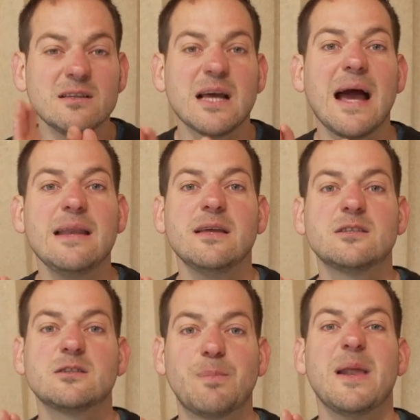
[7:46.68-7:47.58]

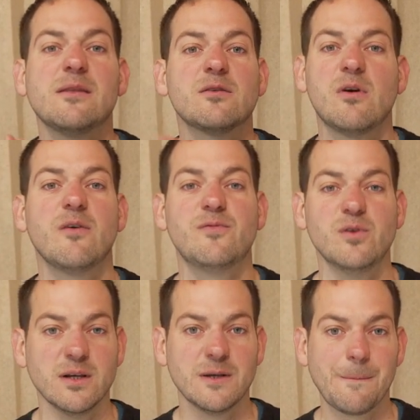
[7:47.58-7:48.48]
tiniest splinter of
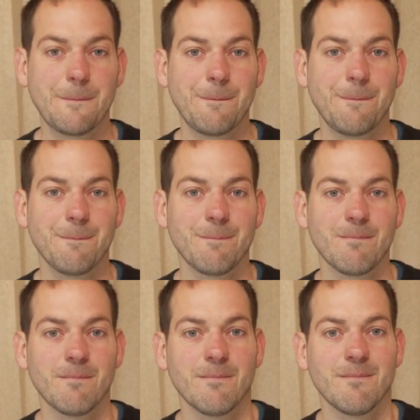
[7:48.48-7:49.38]
wood.
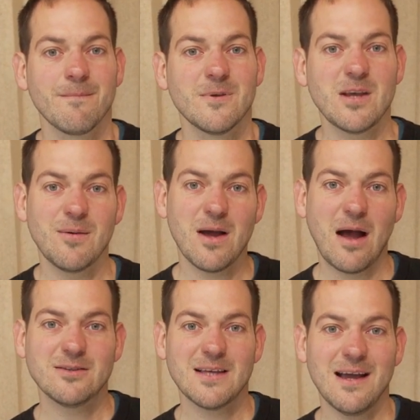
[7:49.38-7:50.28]
Shall we go
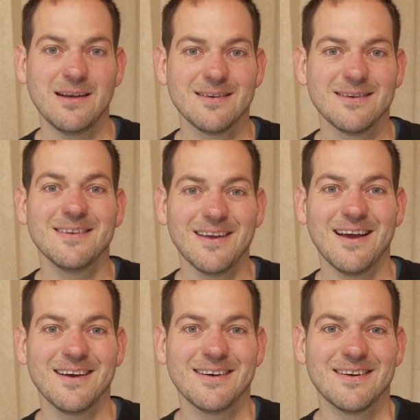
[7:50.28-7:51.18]
outside? Yeah?